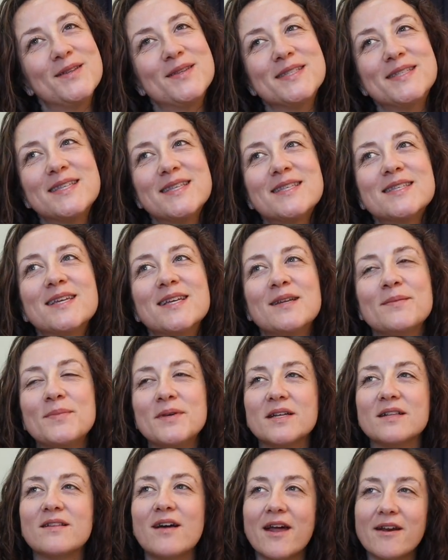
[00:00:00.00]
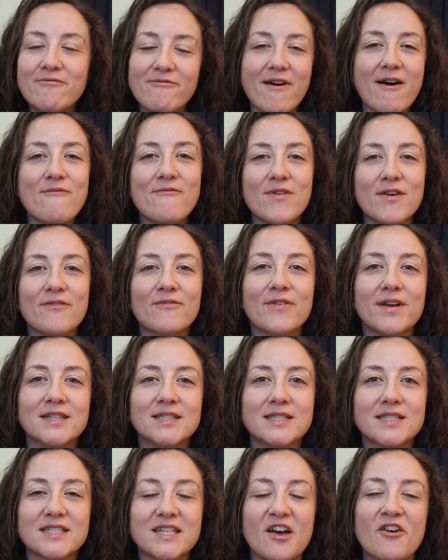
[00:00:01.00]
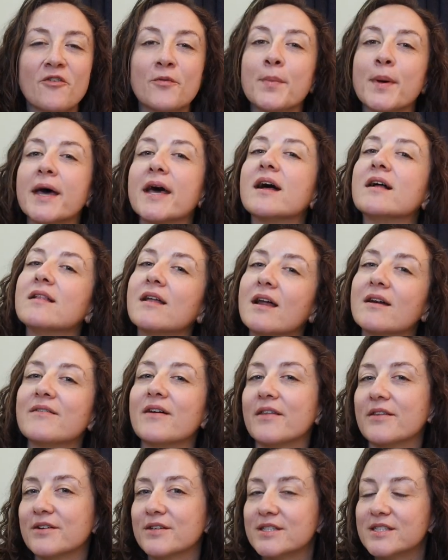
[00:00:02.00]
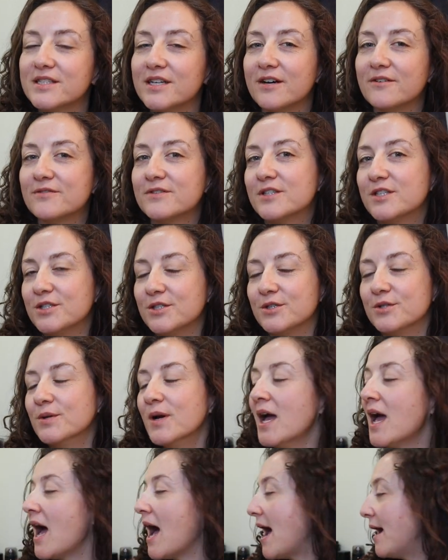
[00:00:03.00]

This is going to be a lot of FabFitFun stuff, but a lot of other stuff too.